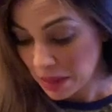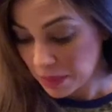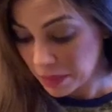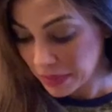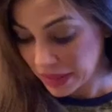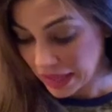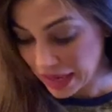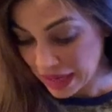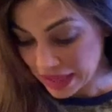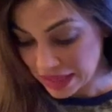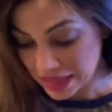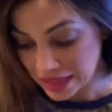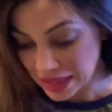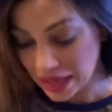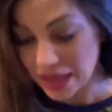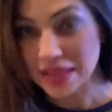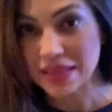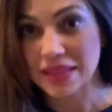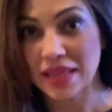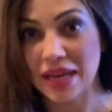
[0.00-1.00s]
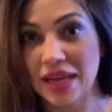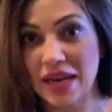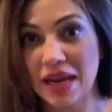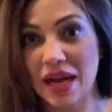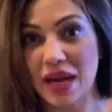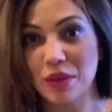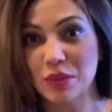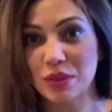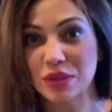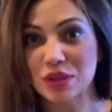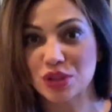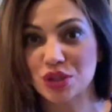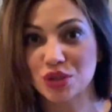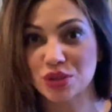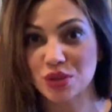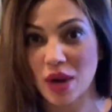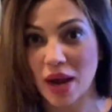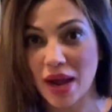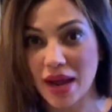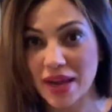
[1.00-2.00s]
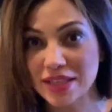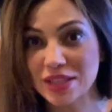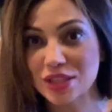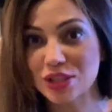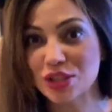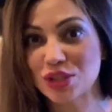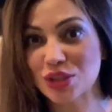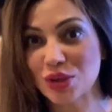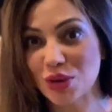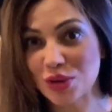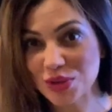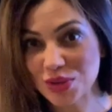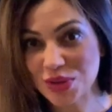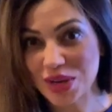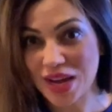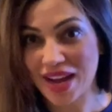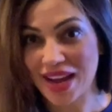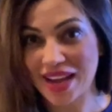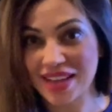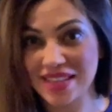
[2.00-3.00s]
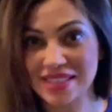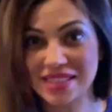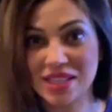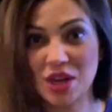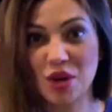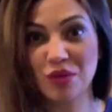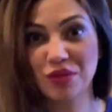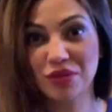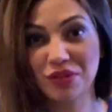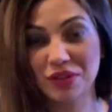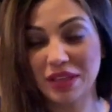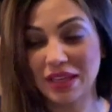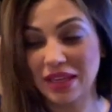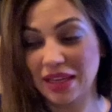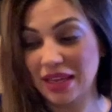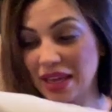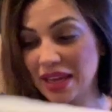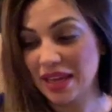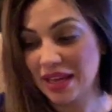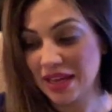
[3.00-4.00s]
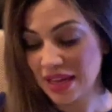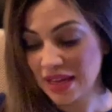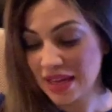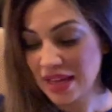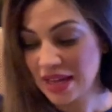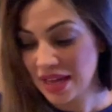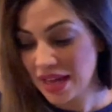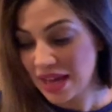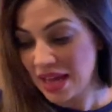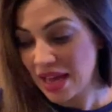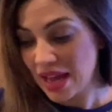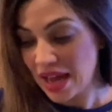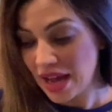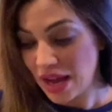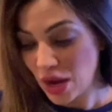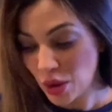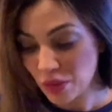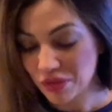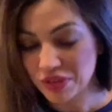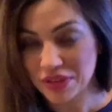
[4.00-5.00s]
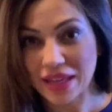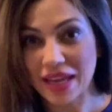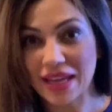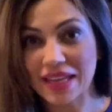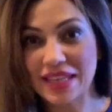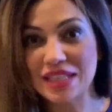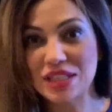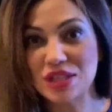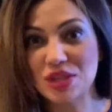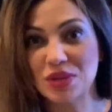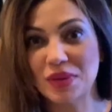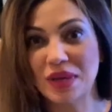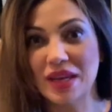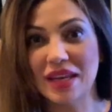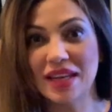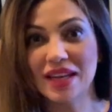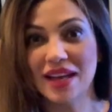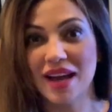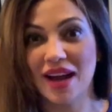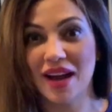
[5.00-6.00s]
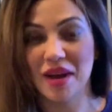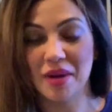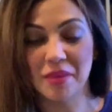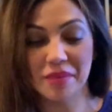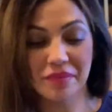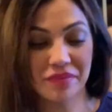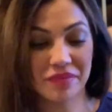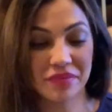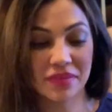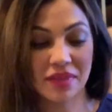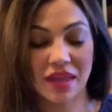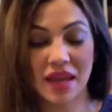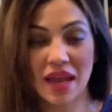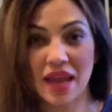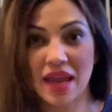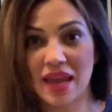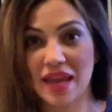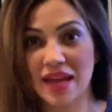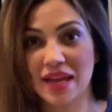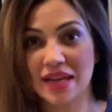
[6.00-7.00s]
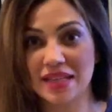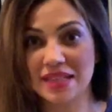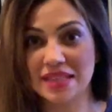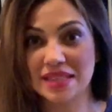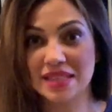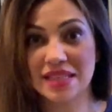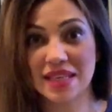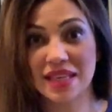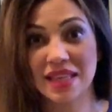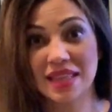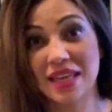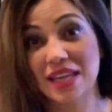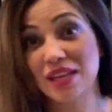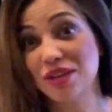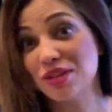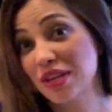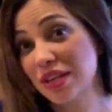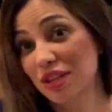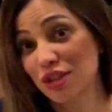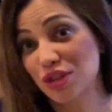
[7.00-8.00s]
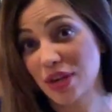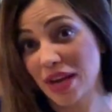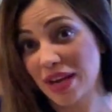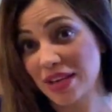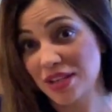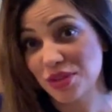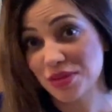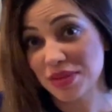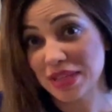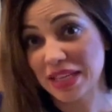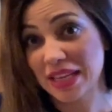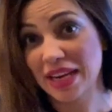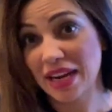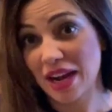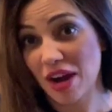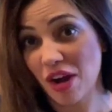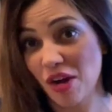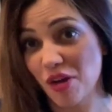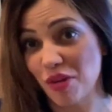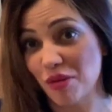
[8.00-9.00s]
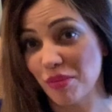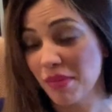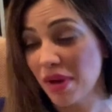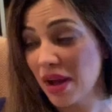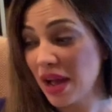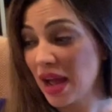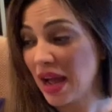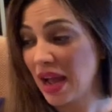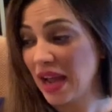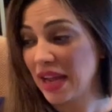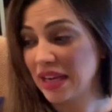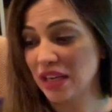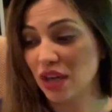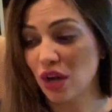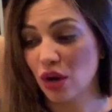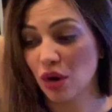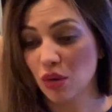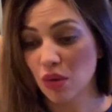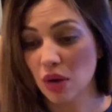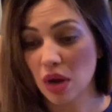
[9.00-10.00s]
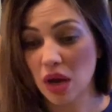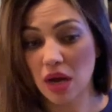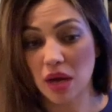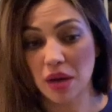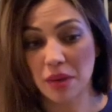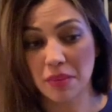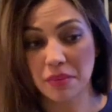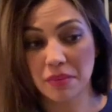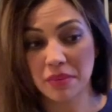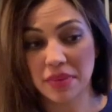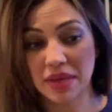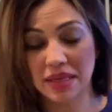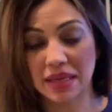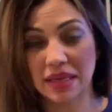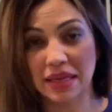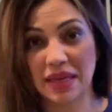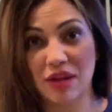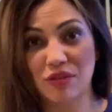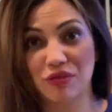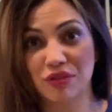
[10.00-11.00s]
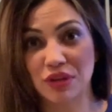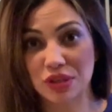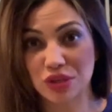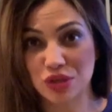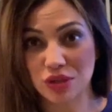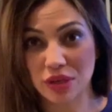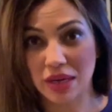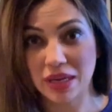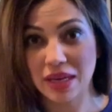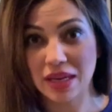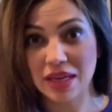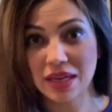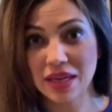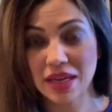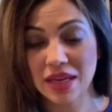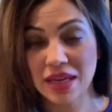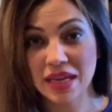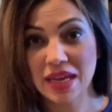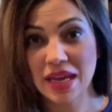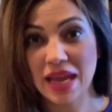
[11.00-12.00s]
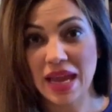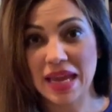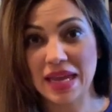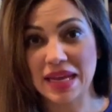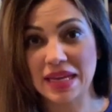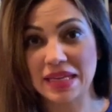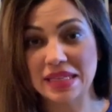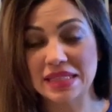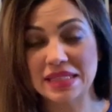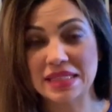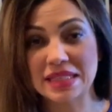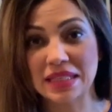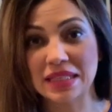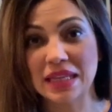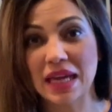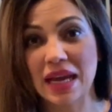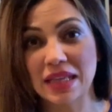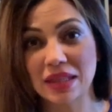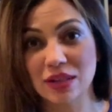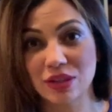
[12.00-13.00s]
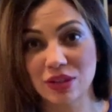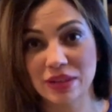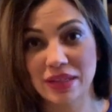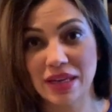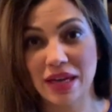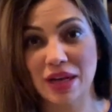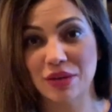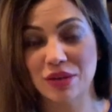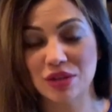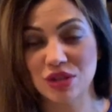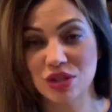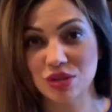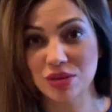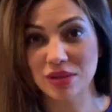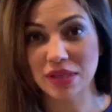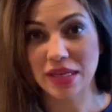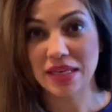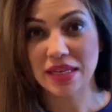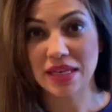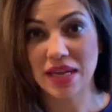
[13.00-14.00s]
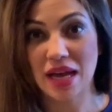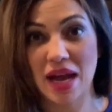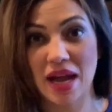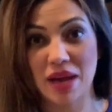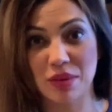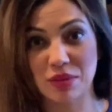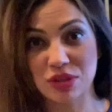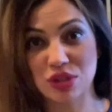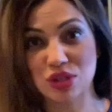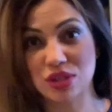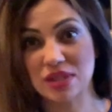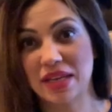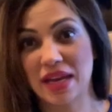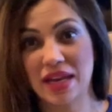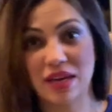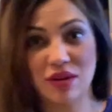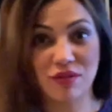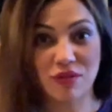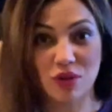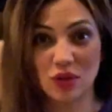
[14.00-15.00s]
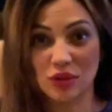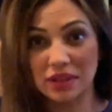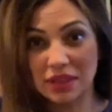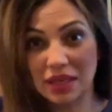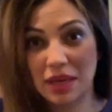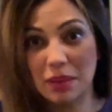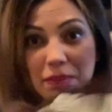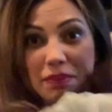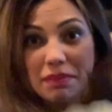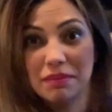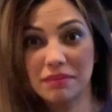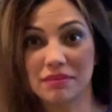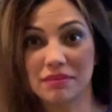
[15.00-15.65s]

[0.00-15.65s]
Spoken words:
But I thought that I would try to show you guys, hopefully I can do it, and then you can try doing it at home. I know it can get frustrating, and until I learned how to do it, I would just kind of fold it up